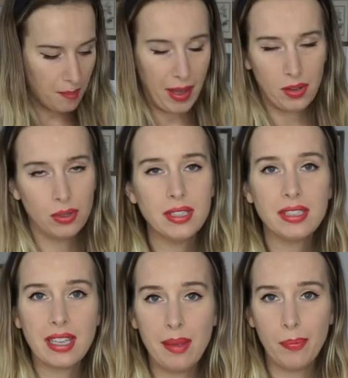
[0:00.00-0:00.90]
my goal is
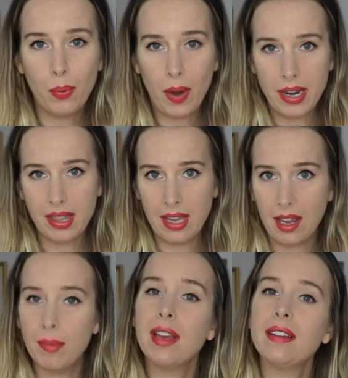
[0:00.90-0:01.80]
to keep one
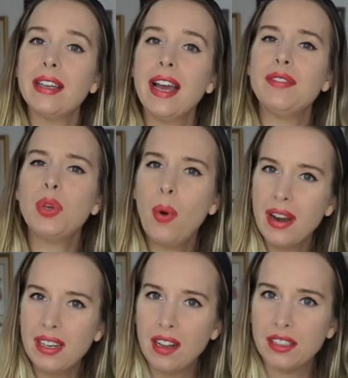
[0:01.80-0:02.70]
thing because I have
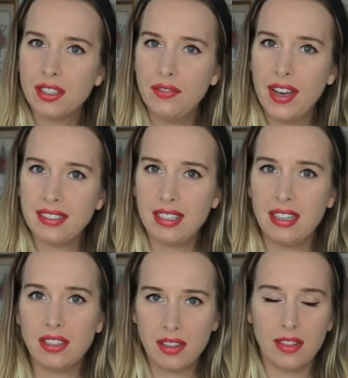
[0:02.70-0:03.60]
$20 invested
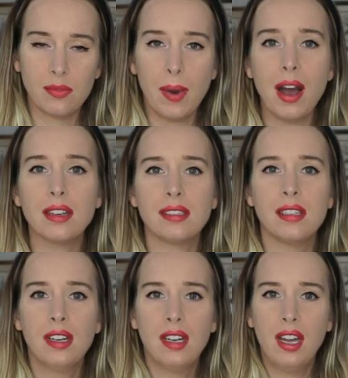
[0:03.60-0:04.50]
into this box
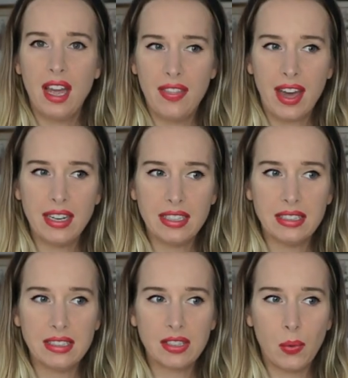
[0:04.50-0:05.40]
and that
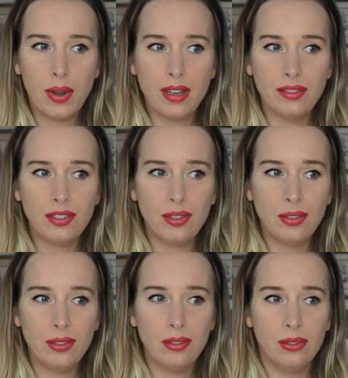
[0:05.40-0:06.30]
is going
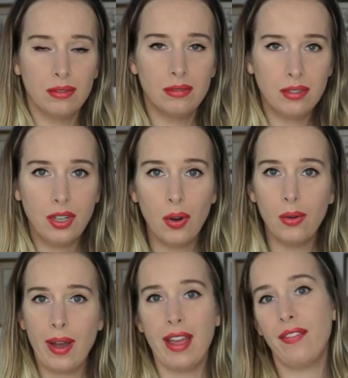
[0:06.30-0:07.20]
to go
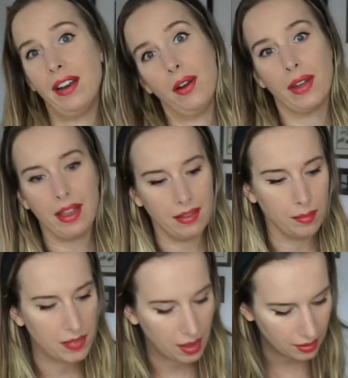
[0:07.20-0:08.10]
away if I don't get
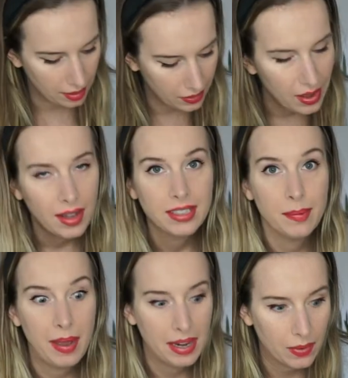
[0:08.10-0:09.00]
something. So
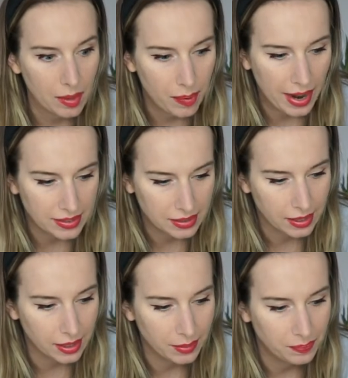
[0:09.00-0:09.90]
depending what the prices
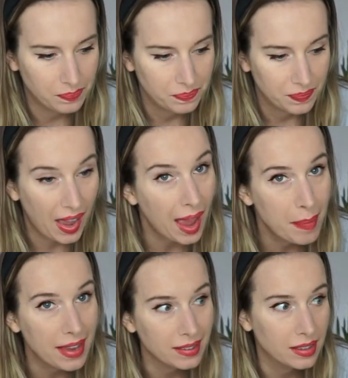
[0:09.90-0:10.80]
are, I
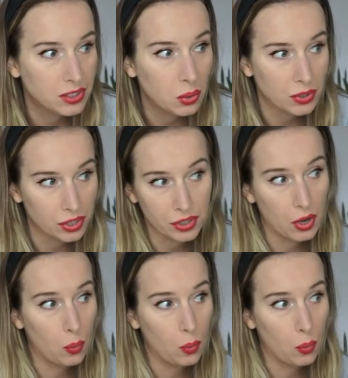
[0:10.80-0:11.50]
basically told her to go